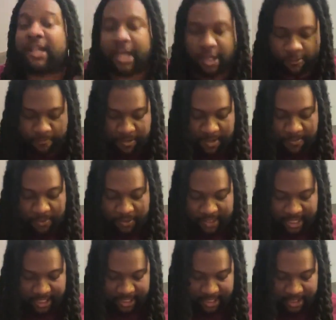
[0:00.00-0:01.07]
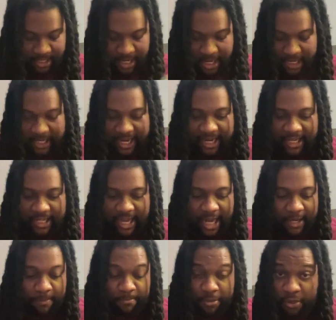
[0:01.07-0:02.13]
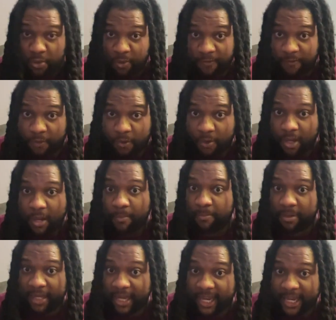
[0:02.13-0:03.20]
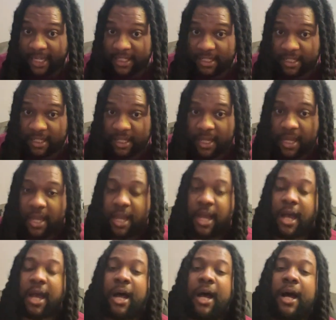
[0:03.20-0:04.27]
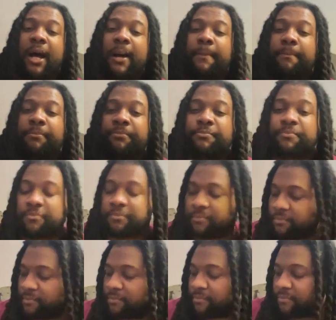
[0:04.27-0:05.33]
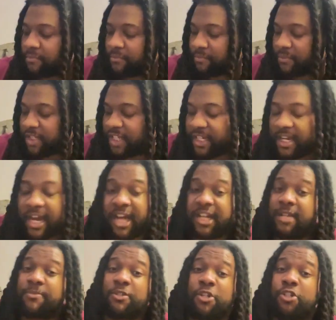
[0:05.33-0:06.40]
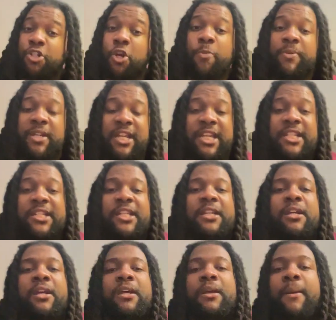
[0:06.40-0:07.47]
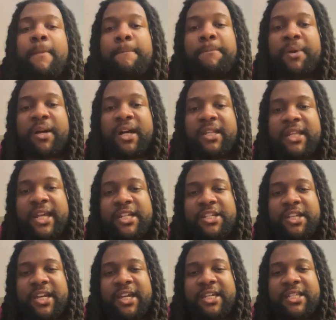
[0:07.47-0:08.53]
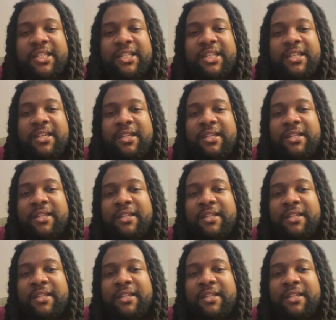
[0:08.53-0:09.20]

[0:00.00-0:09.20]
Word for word: a lot of people selling like a lot of beautiful plants. Um, Syngoniums are dope and easy, but they just